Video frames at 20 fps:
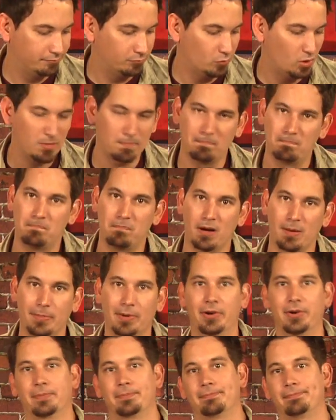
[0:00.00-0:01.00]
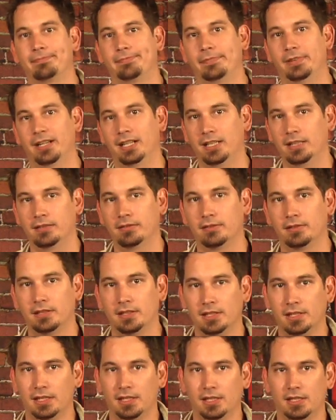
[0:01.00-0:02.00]
What a bummer, right?
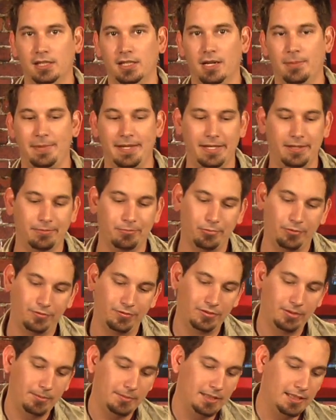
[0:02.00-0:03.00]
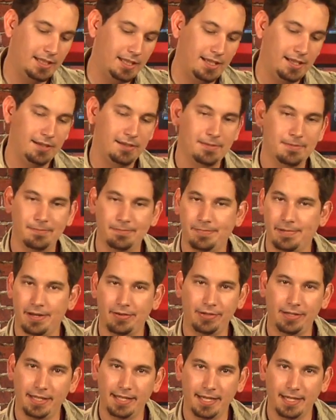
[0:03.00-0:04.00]
I mean, we've simulated
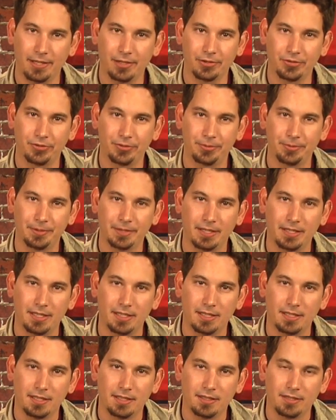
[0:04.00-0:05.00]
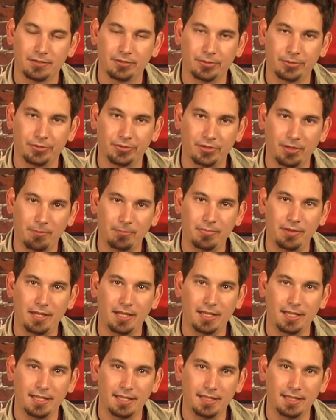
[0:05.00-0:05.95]
everything else, so something